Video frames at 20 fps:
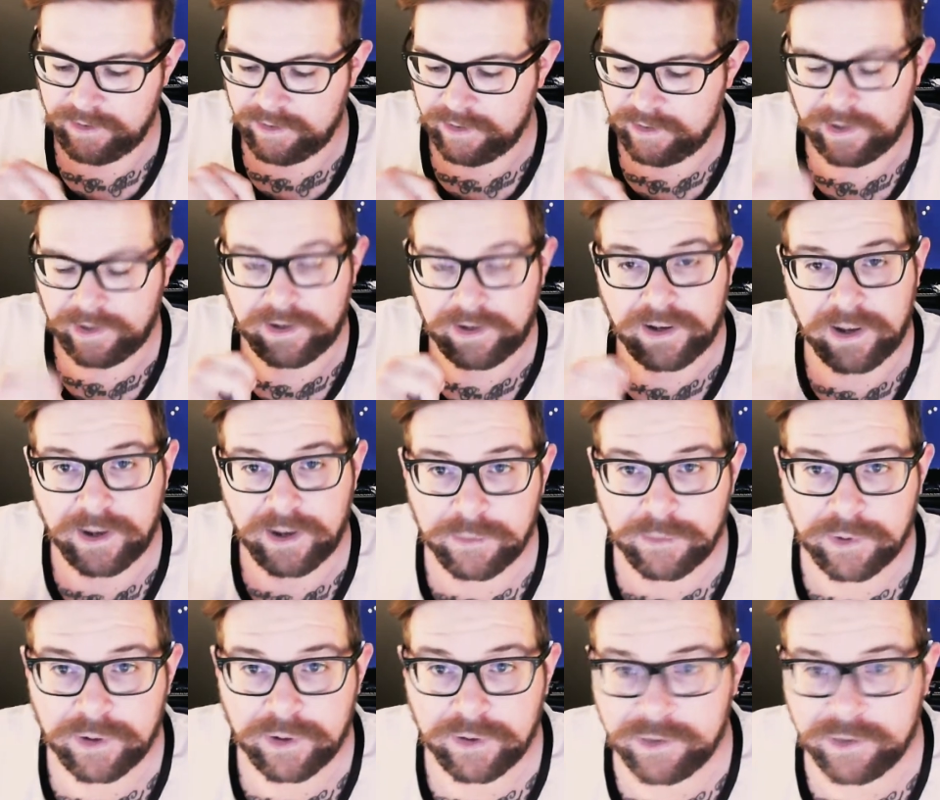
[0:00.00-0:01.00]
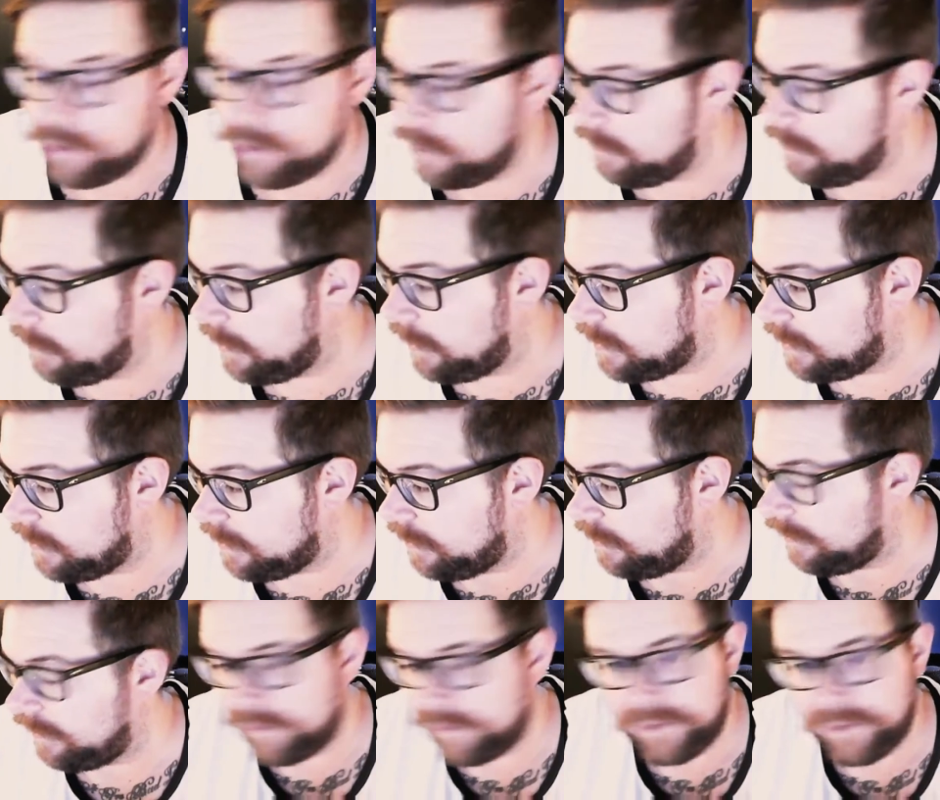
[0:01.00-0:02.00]
And I'm going to treat
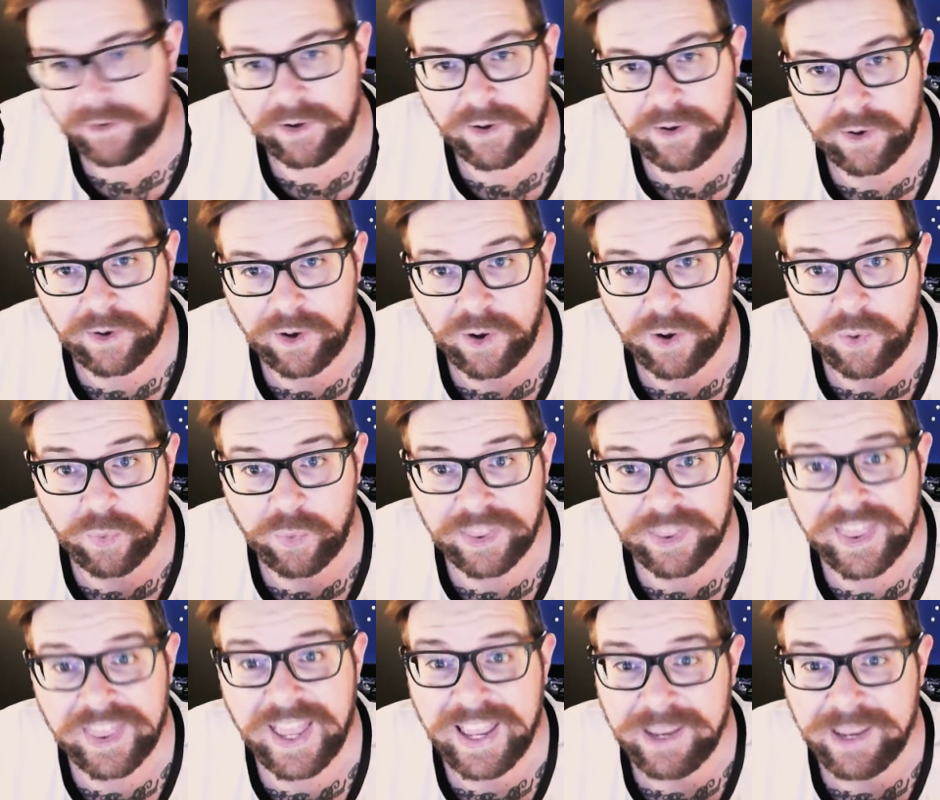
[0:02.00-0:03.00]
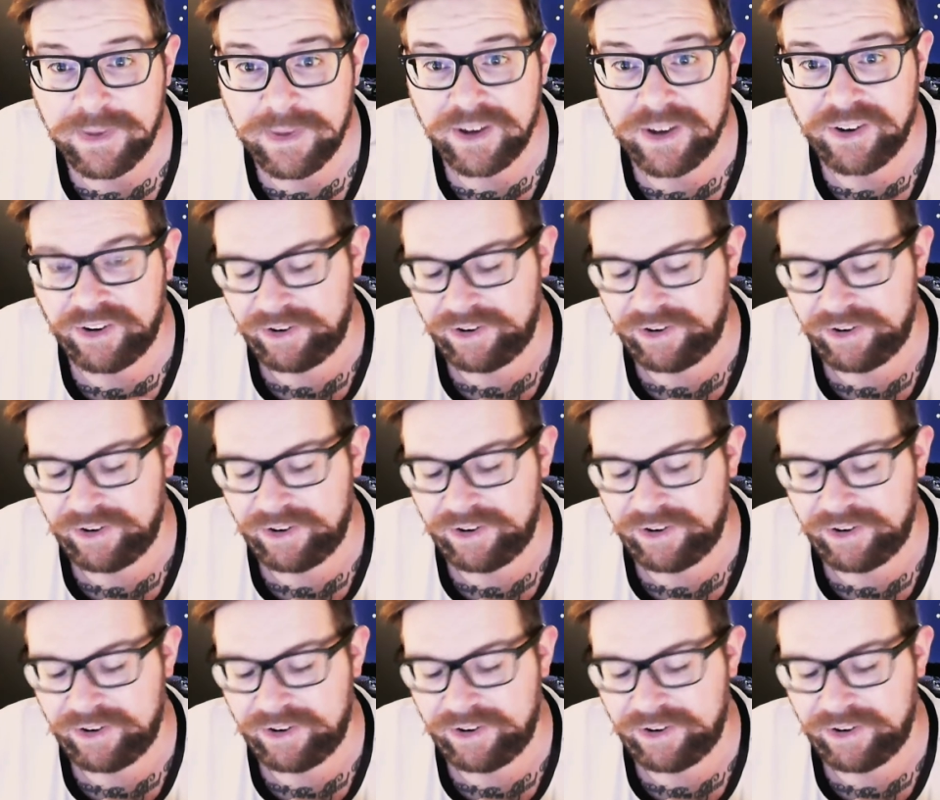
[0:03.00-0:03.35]
myself with a beer.